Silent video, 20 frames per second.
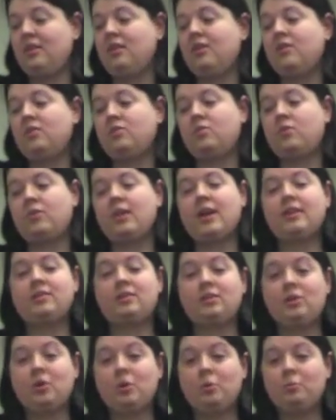So
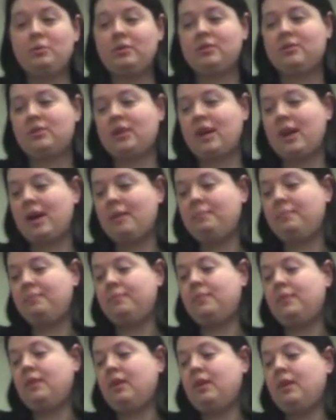that's the open slap.
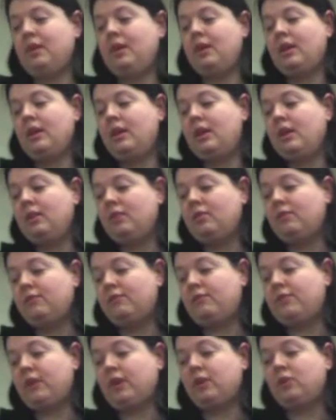Heel
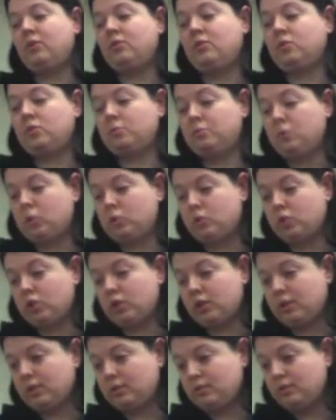fingers
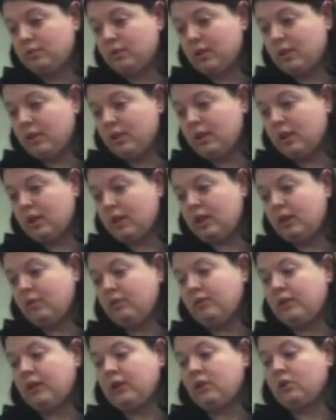motion. Heel
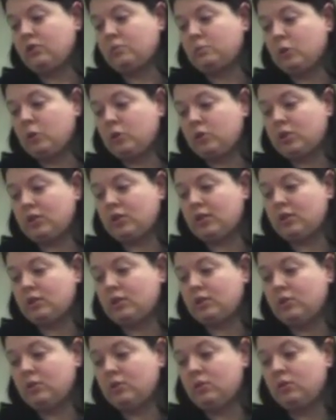fingers motion
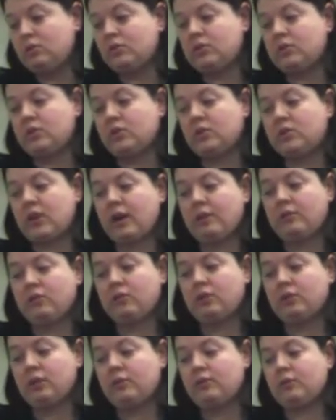is used for
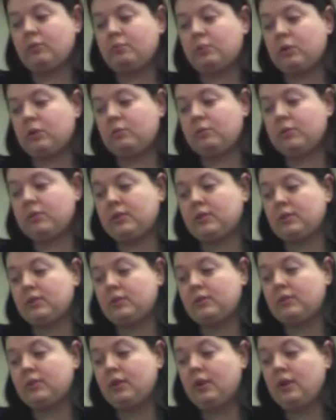several different
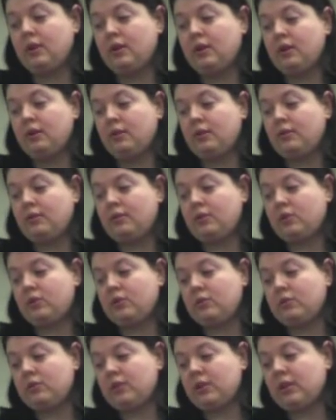purposes.
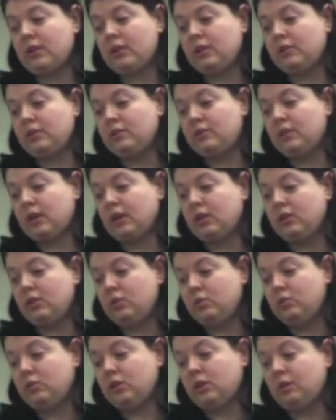First, it is done
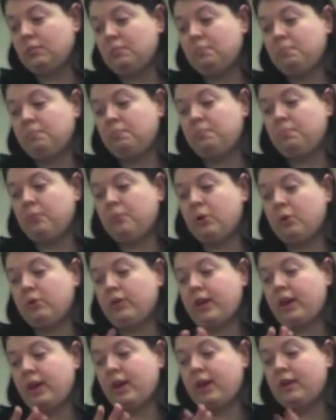using
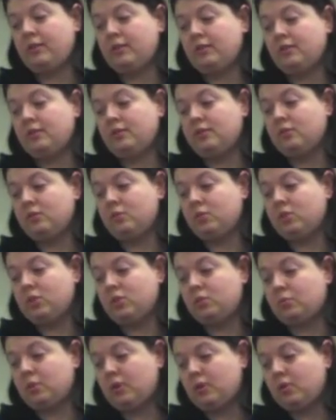both hands, which
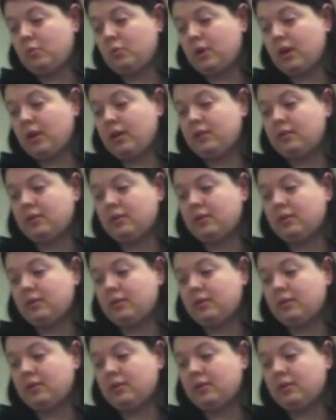is one of the ways